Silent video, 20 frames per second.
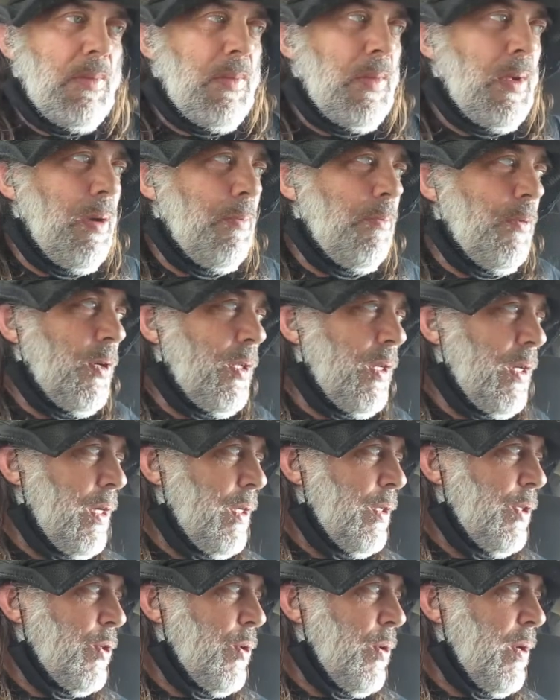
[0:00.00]
I'm really
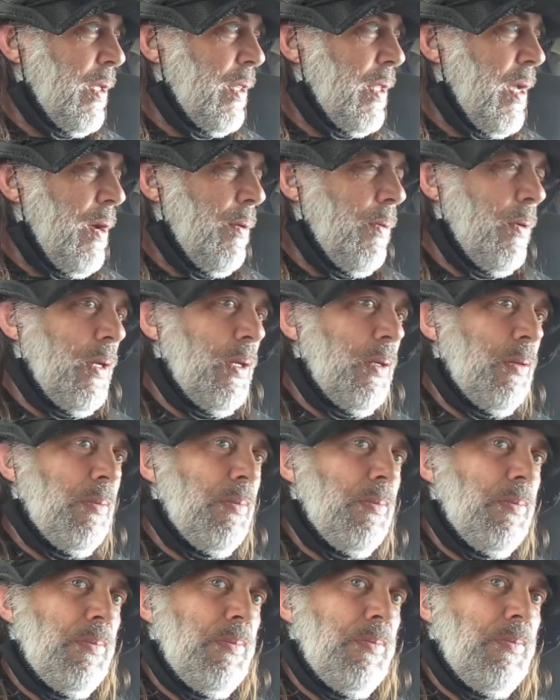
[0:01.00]
enjoying that one.
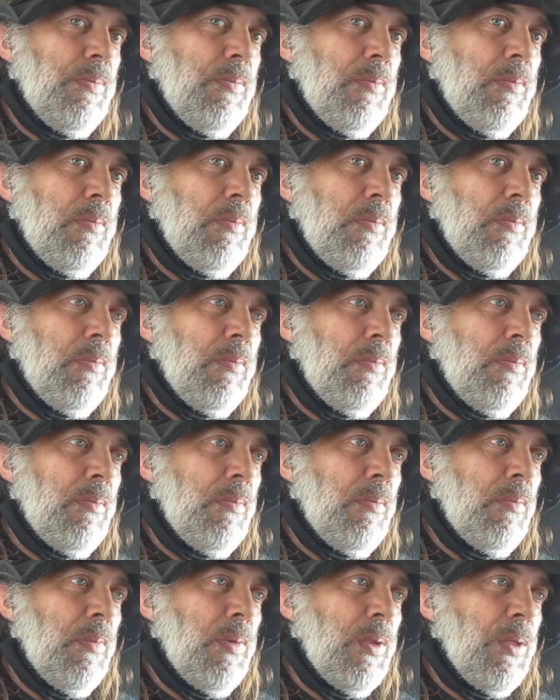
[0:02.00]

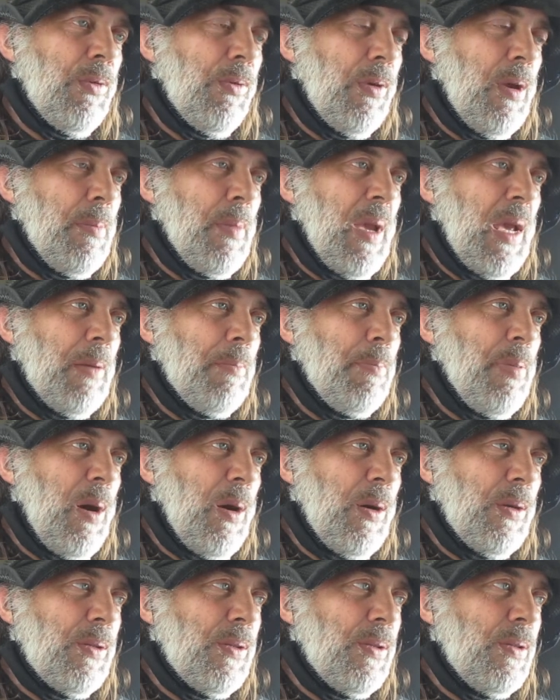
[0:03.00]
Three main
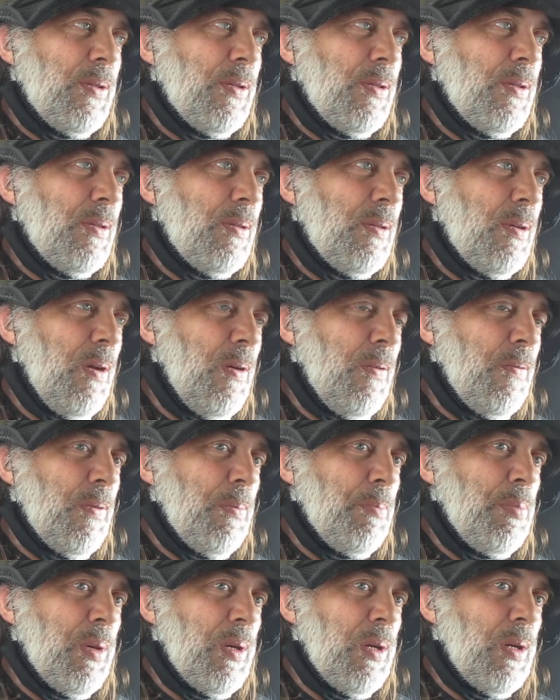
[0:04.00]
parts of the
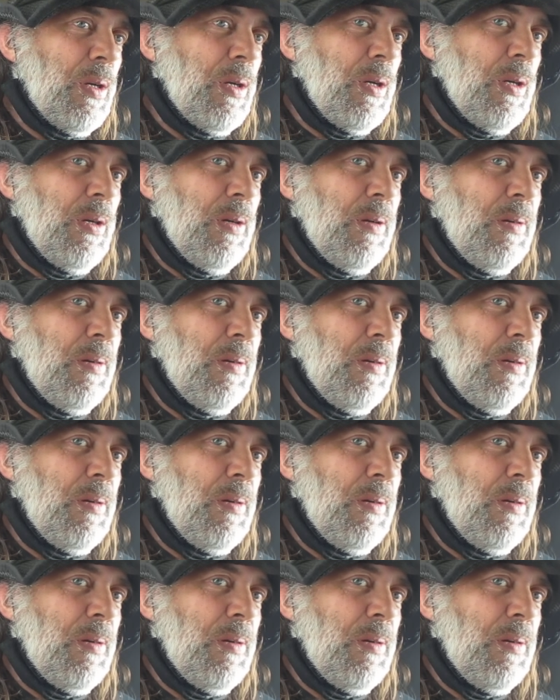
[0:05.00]
book.